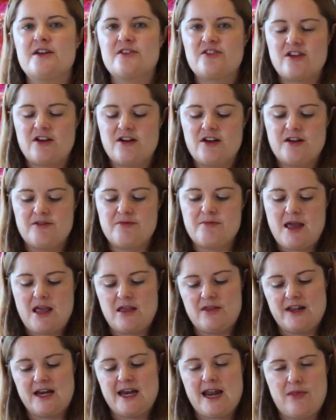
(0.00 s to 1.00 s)
to kind of
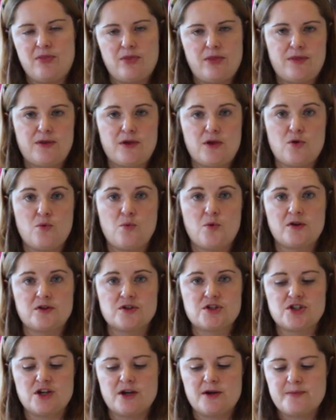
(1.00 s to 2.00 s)
make the length that you
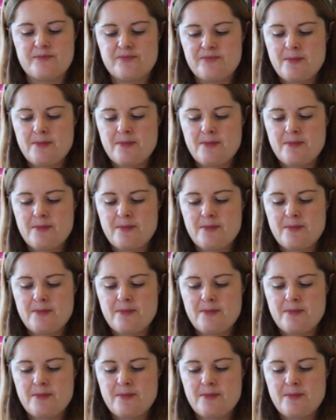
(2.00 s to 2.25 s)
want to.